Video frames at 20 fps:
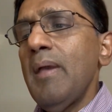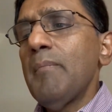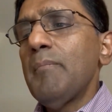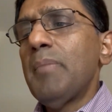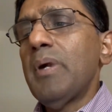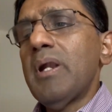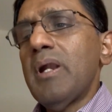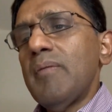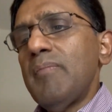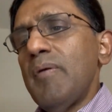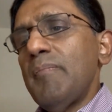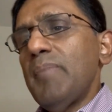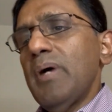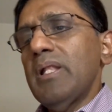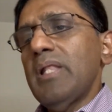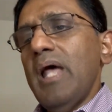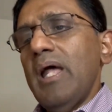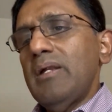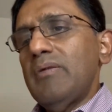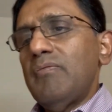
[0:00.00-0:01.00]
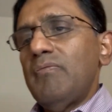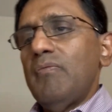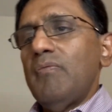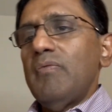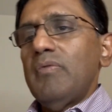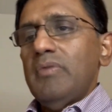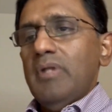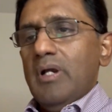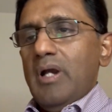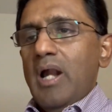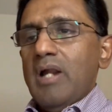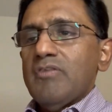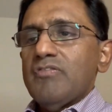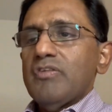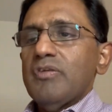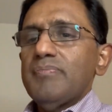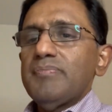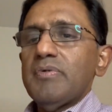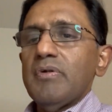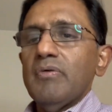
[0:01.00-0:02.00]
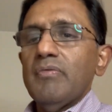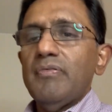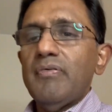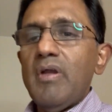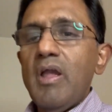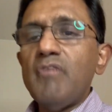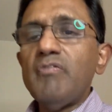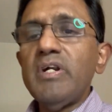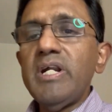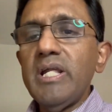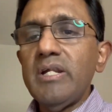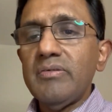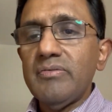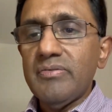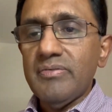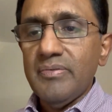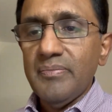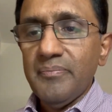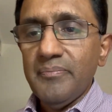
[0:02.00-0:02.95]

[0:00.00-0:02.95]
But remember that the concept of evidence,